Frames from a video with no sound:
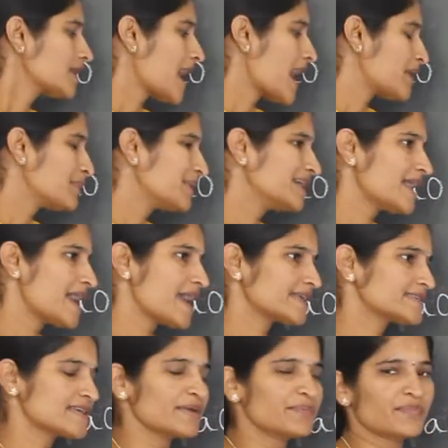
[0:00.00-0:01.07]
carbon
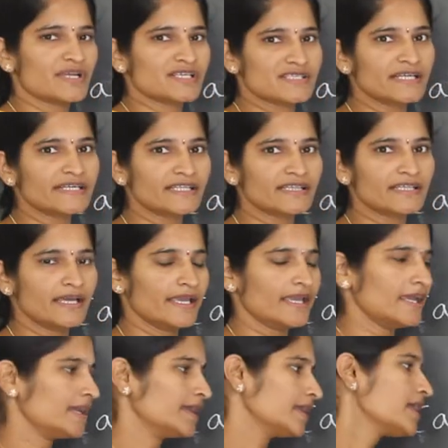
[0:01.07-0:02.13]
dioxide present in the
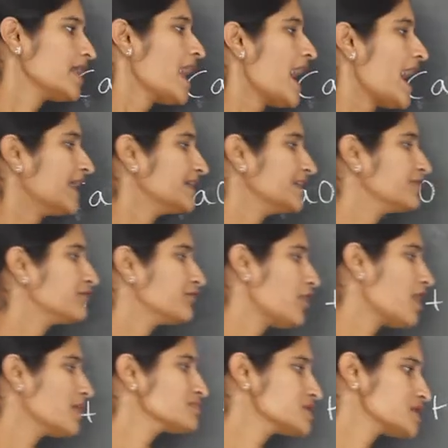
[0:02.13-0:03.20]
air and it
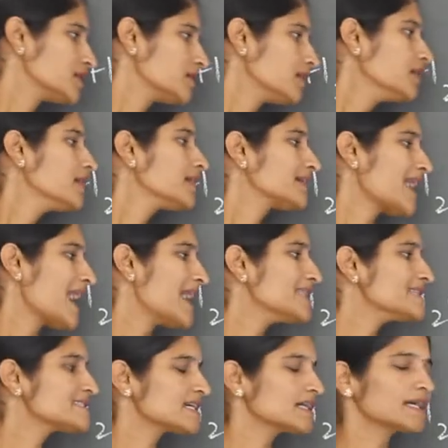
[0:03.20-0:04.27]
forms a
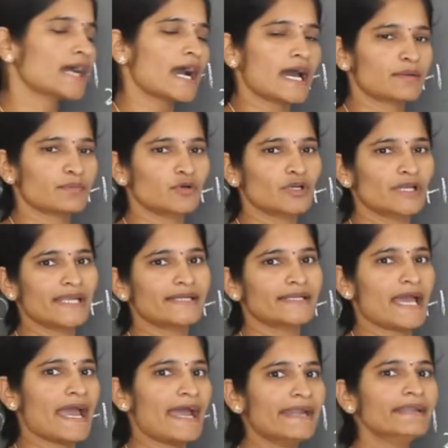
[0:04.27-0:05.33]
calcium carbonate
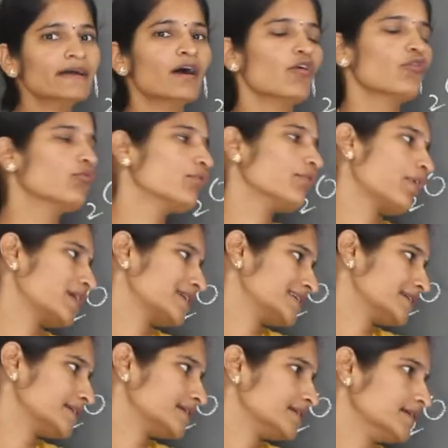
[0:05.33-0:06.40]
and
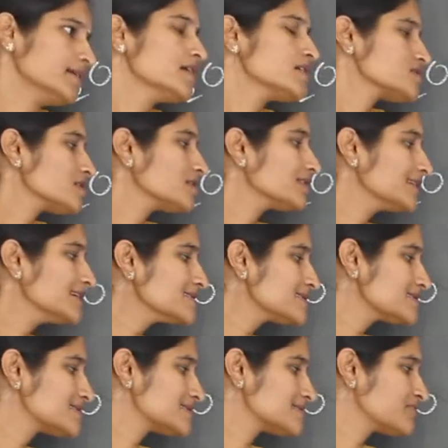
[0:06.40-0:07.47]
water. So
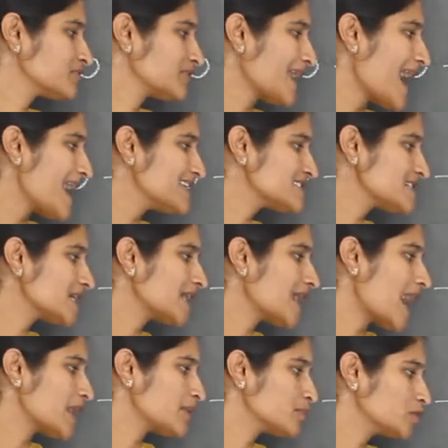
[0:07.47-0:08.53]
this calcium
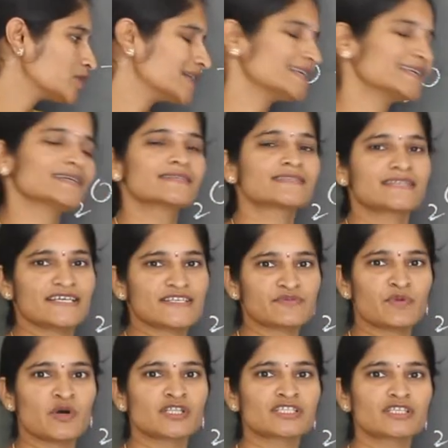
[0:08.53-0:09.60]
carbonate is
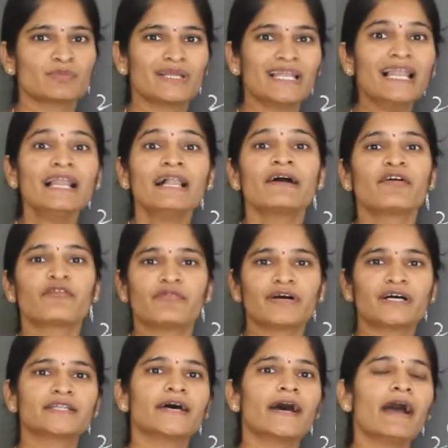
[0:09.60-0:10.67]
responsible
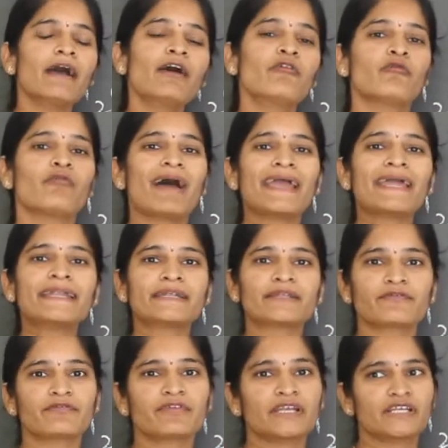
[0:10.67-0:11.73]
for the
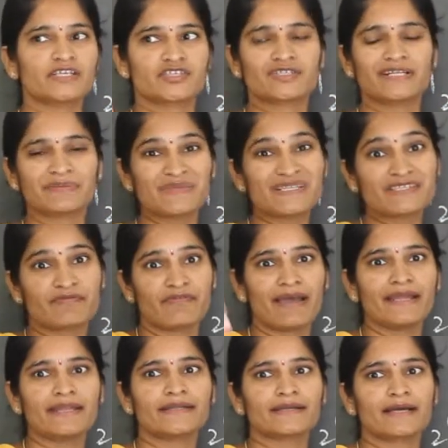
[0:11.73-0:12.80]
white finish, that means
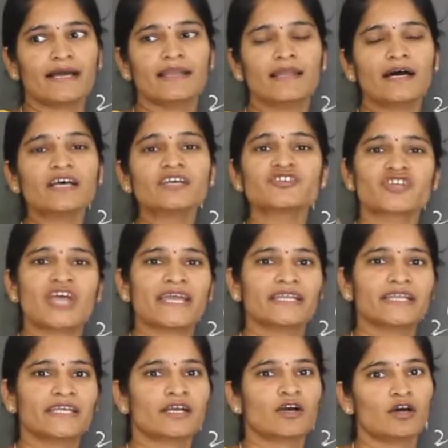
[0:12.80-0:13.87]
white color
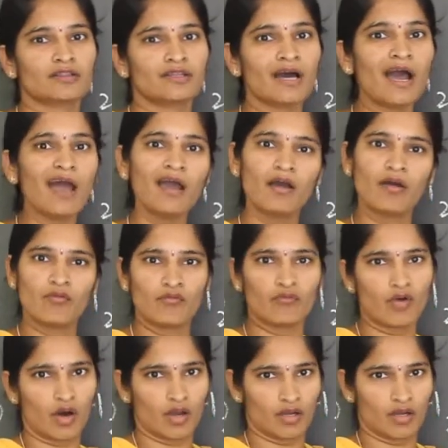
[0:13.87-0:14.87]
shining on the wall.